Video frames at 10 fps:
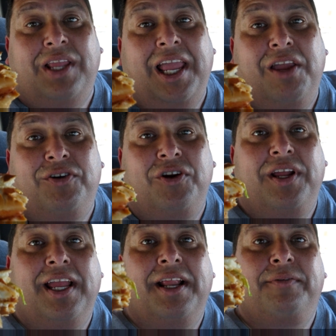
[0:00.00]
Thank you for
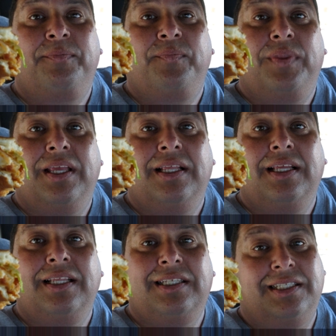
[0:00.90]
tuning in.
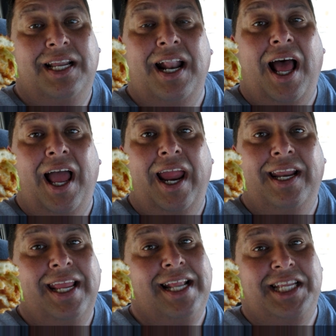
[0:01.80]
This is a
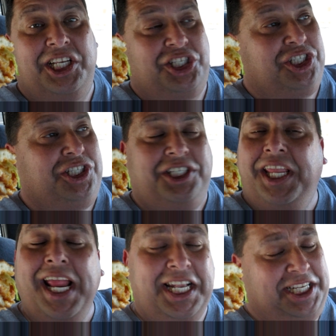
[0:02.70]
nine. Get the
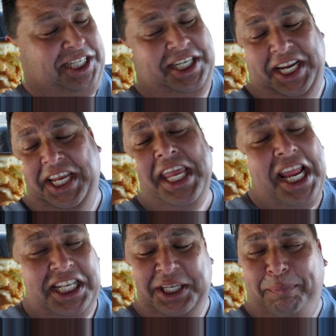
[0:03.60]
get to
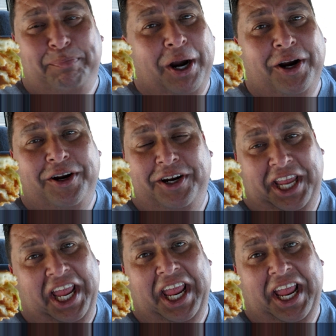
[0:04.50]
get to Burger
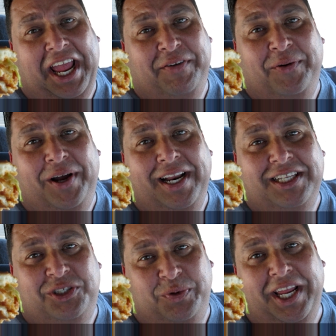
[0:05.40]
King, everyone.
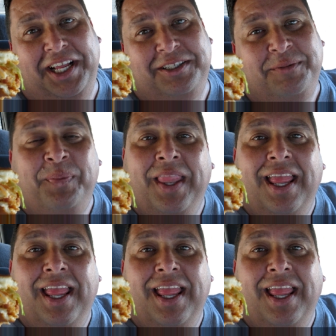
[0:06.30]
It swings.